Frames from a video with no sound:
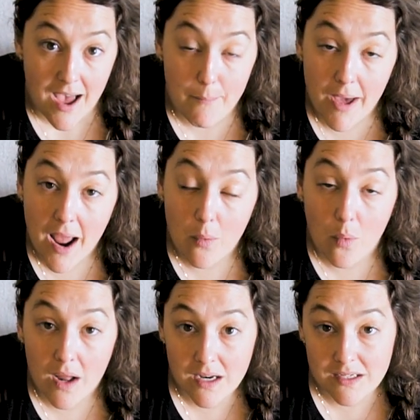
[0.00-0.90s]
But I
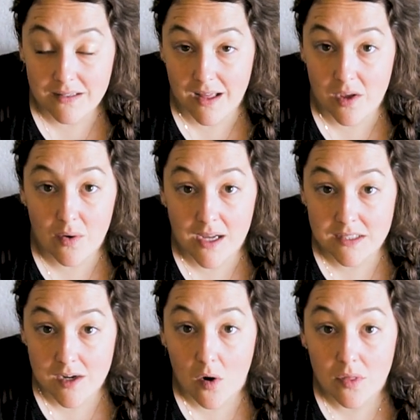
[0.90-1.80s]
wanted to let you
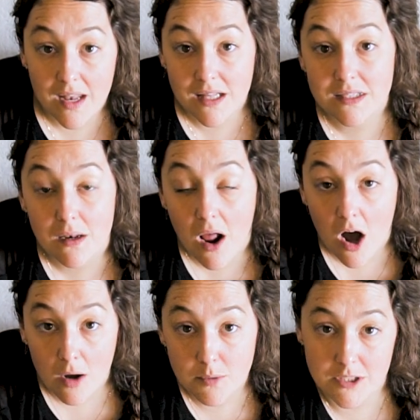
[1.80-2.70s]
guys know that it's an
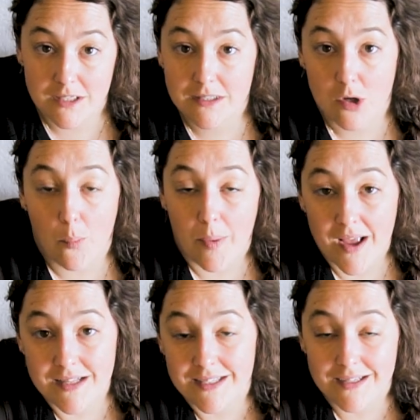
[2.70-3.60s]
option. So
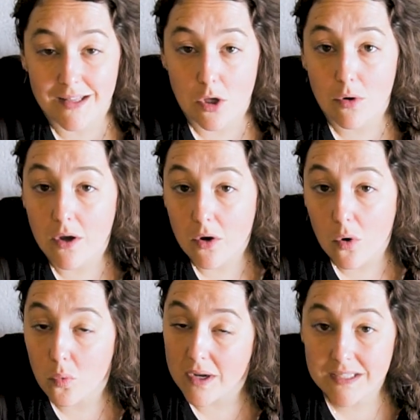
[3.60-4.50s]
basically you can
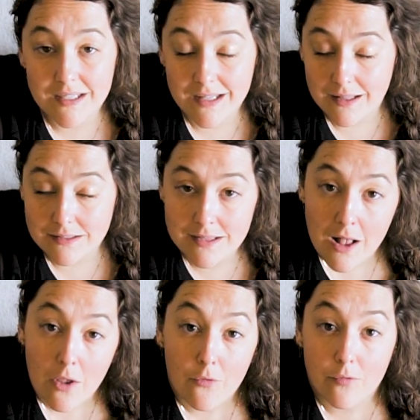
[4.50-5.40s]
go rent a lens
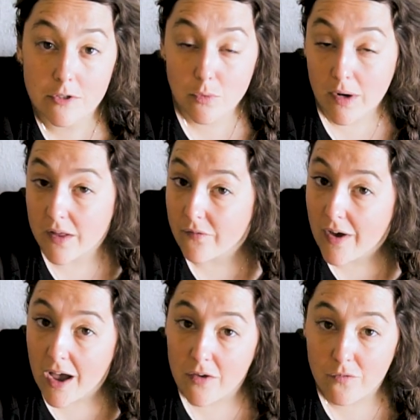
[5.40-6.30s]
for
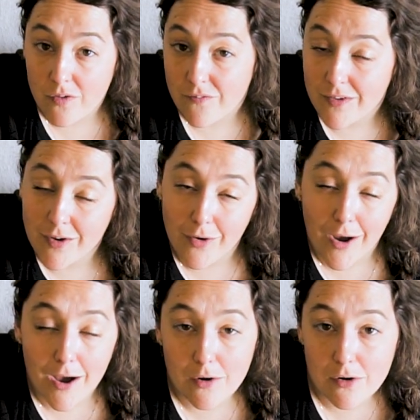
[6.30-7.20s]
25 50 or
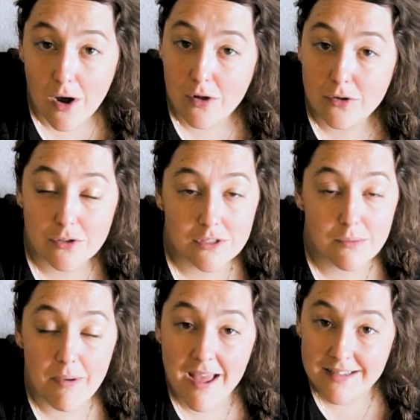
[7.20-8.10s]
$100
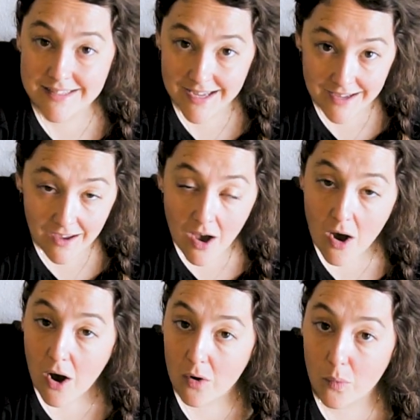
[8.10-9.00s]
depending
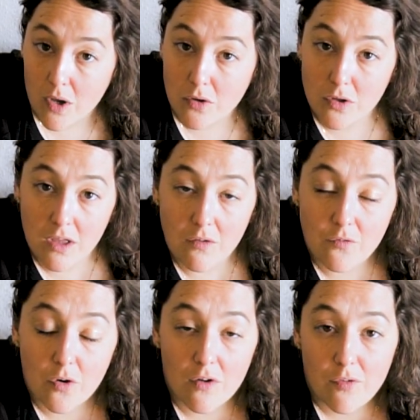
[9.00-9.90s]
on what you're looking
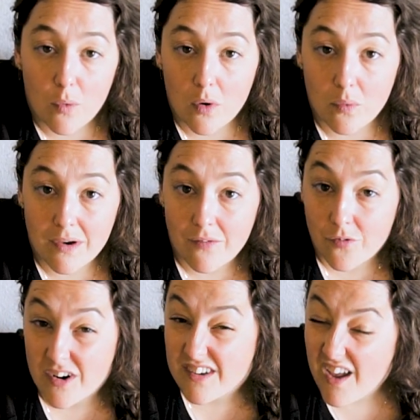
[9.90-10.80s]
for if you want to rent it
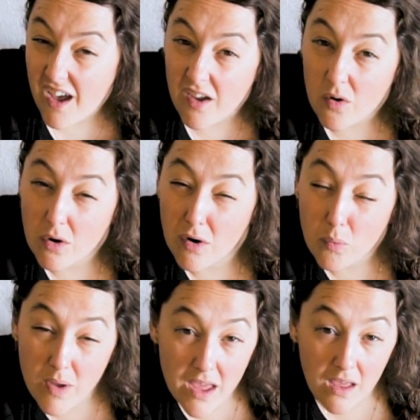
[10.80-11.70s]
for a day or a
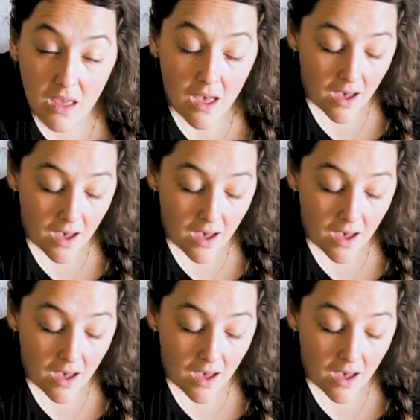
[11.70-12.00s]
week.